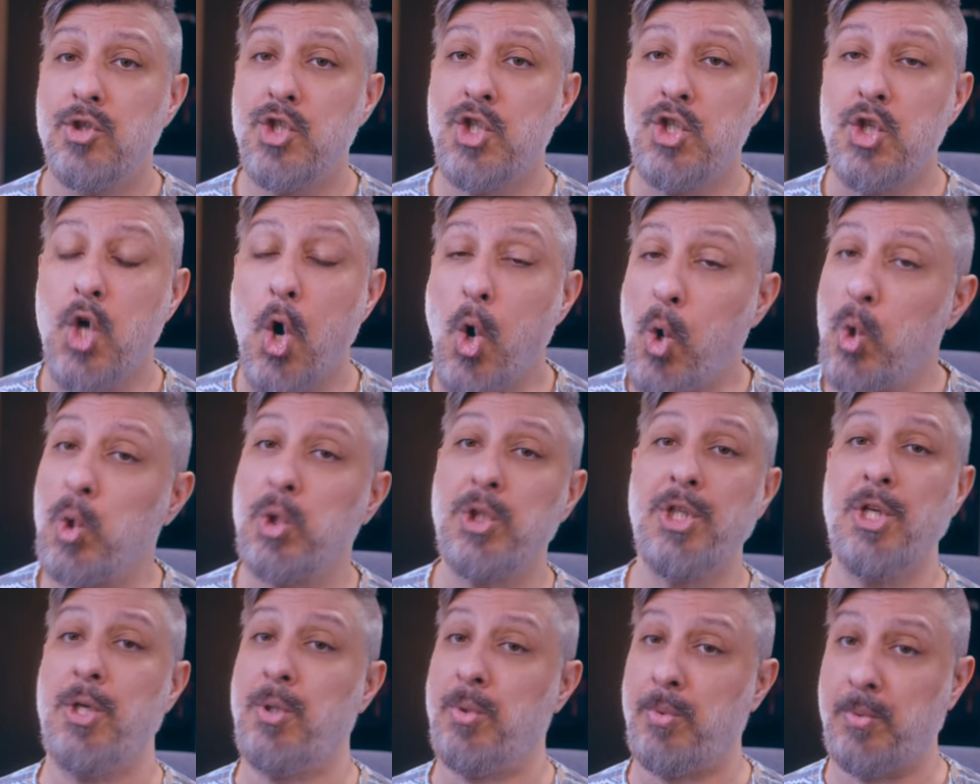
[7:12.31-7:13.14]
told
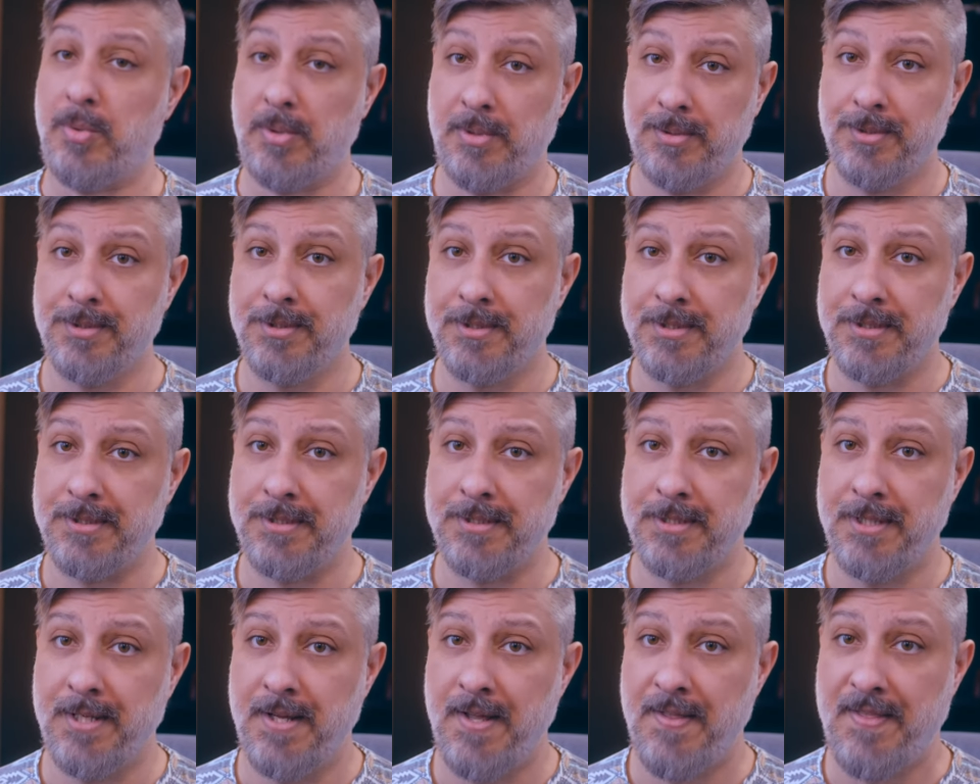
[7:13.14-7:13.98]
you
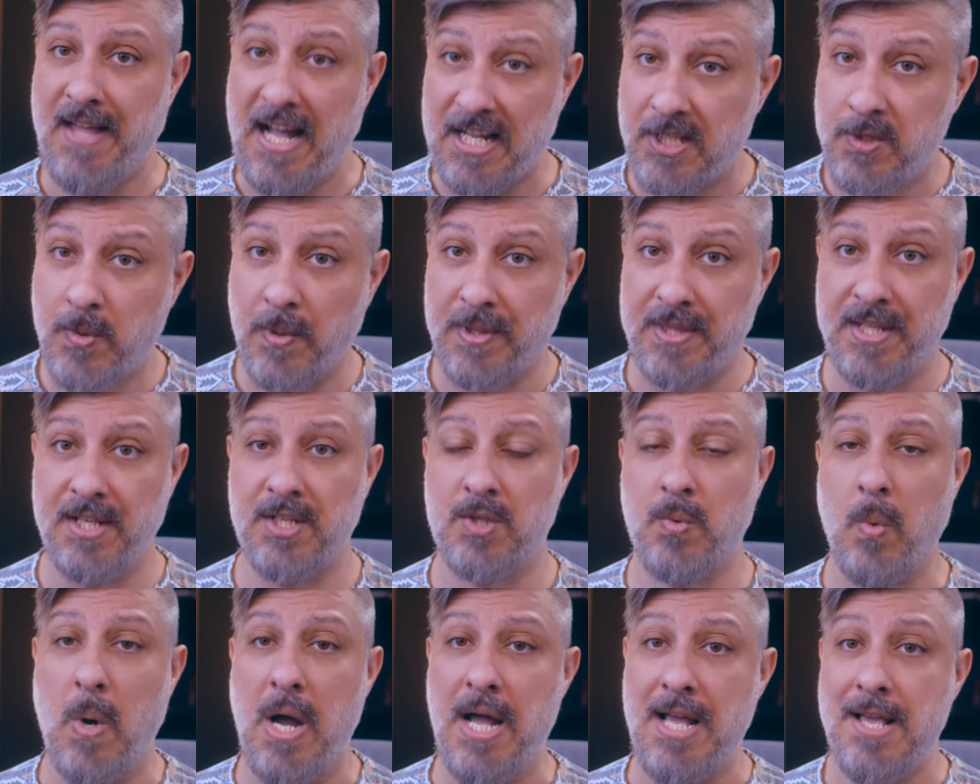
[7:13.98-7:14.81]
that's what
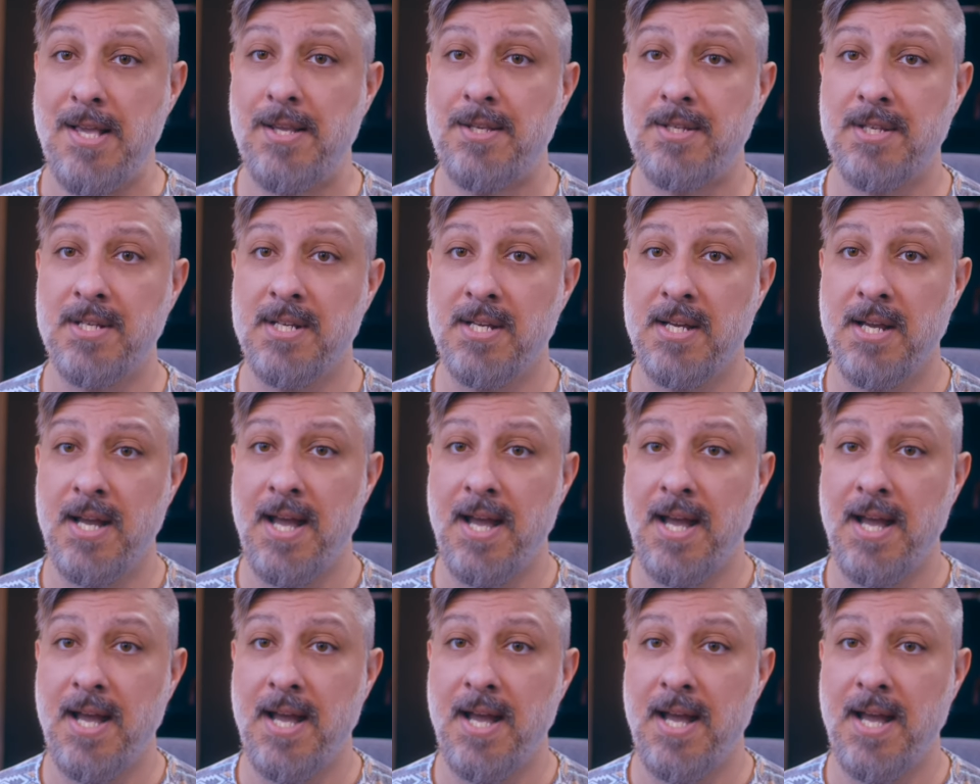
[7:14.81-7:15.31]
this was.